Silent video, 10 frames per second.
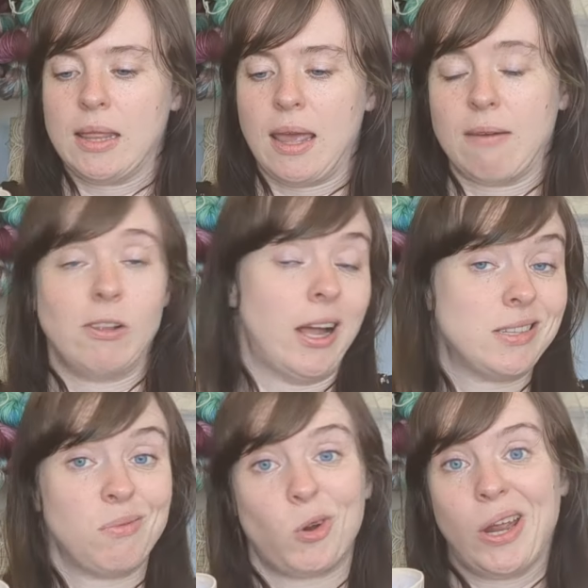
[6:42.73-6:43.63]
They have
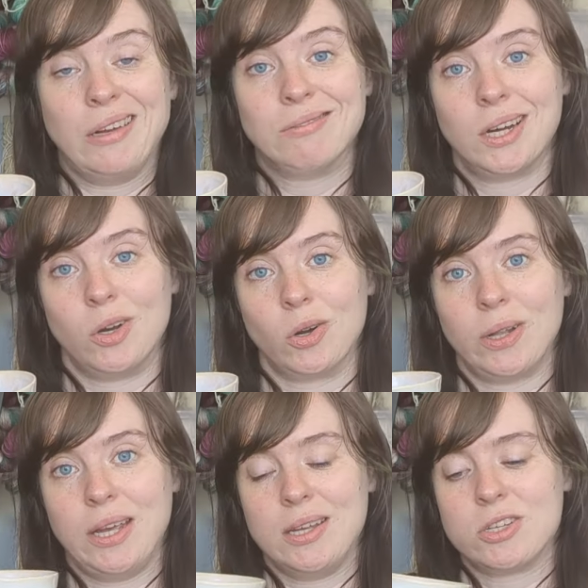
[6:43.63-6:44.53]
lots of great
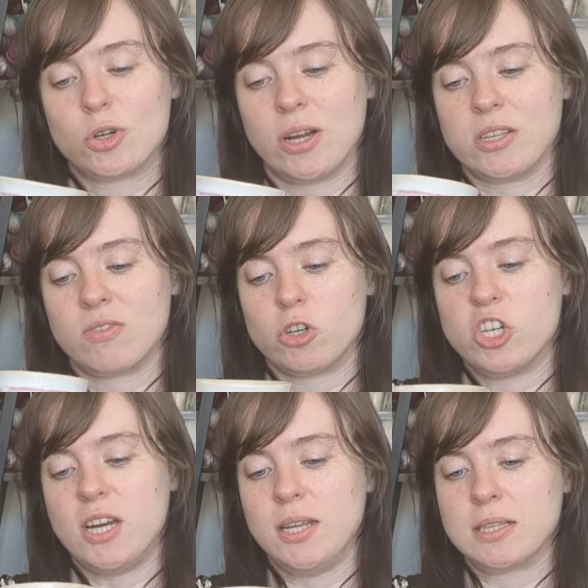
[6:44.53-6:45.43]
Underglaze transfer
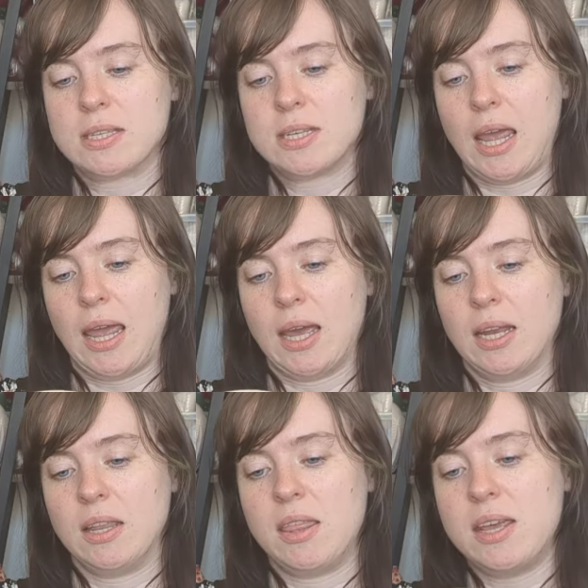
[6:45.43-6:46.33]
sheets,
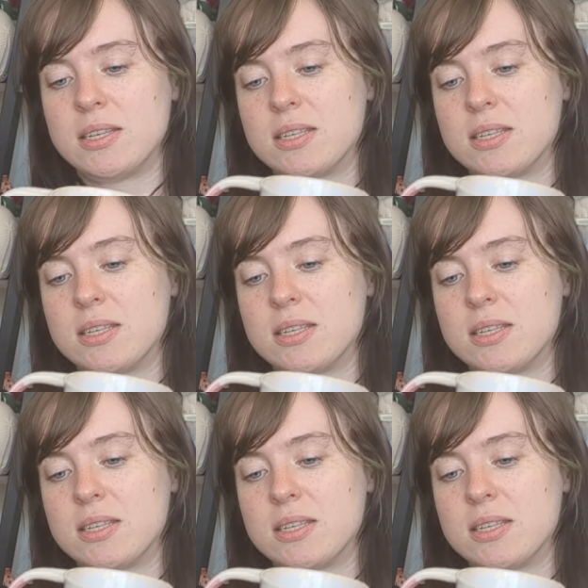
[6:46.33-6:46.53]
and